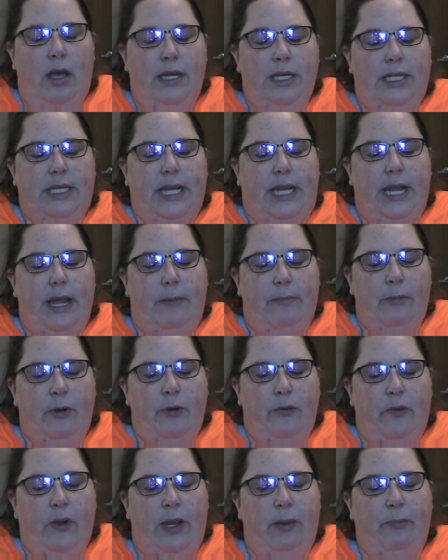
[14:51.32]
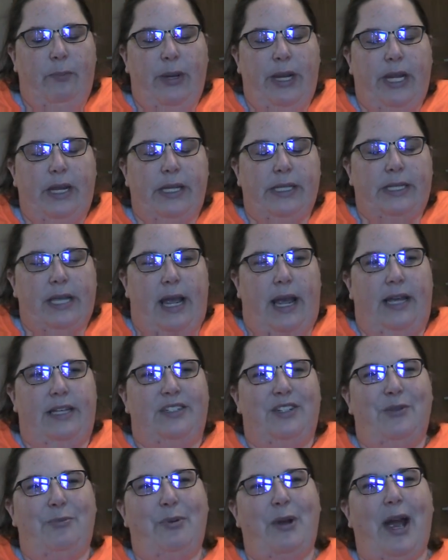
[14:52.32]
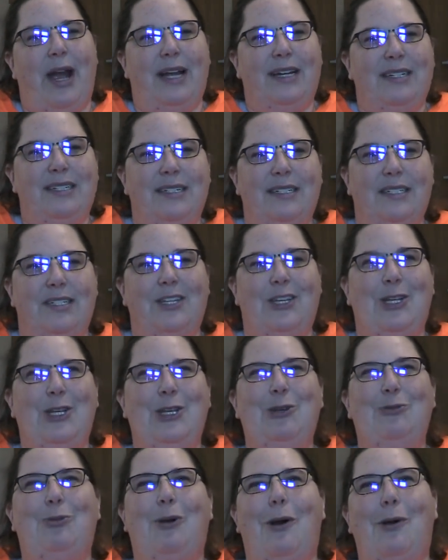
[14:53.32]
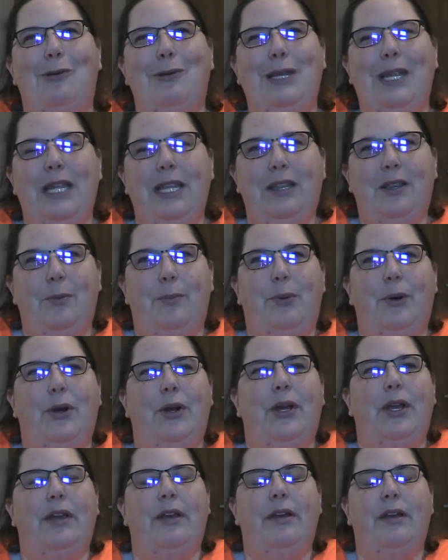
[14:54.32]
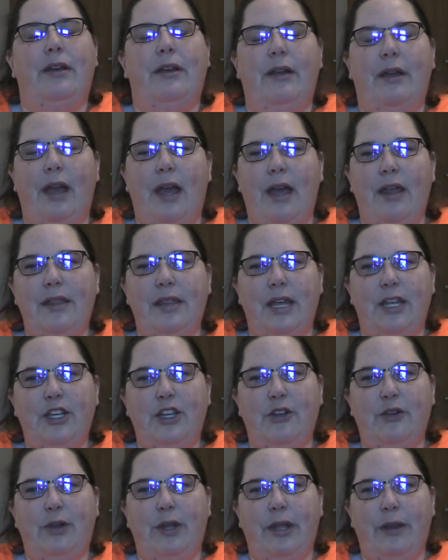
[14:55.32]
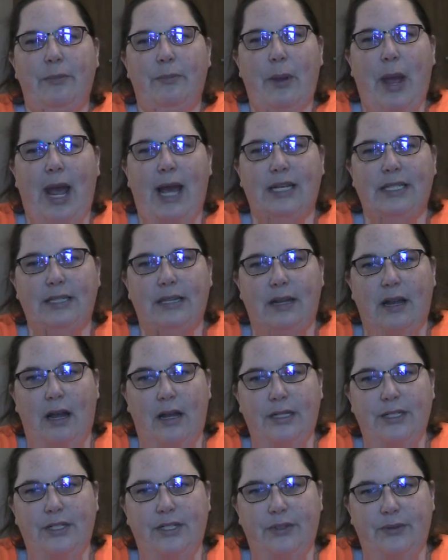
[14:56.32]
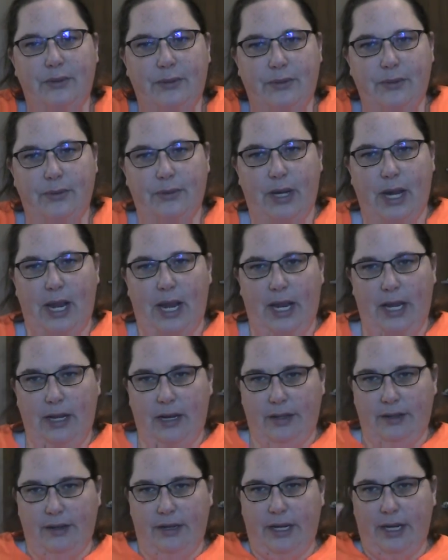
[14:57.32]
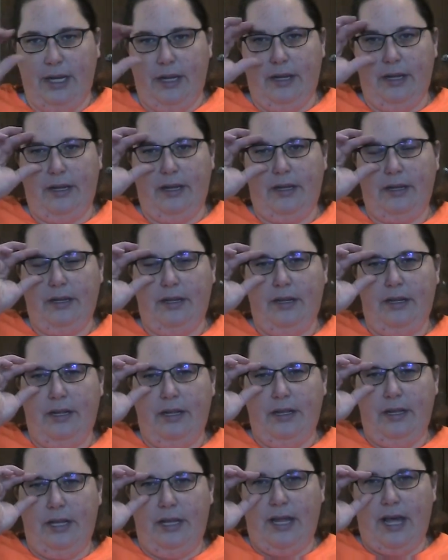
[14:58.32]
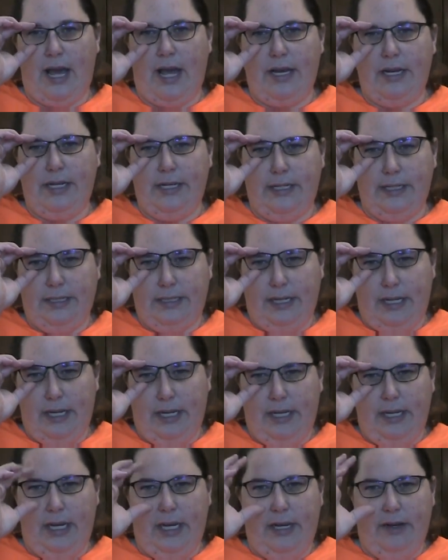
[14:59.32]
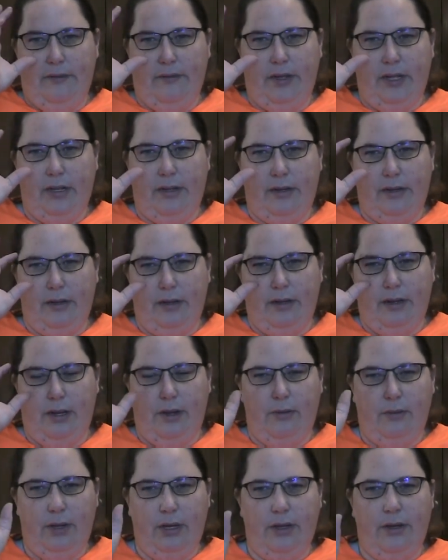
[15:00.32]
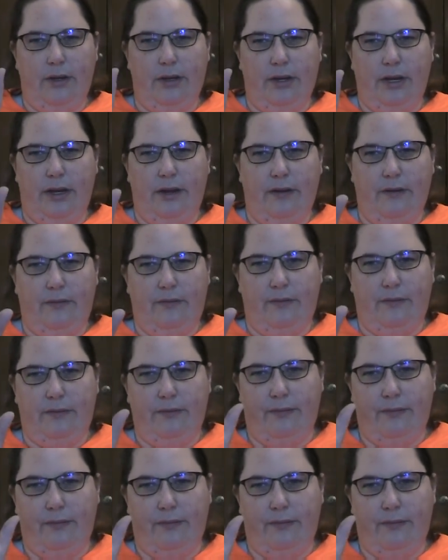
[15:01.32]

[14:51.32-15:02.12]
to get moving, because as you practice, you won't need the book, and then you can pass it on to another kid that is in need of it. I wonder if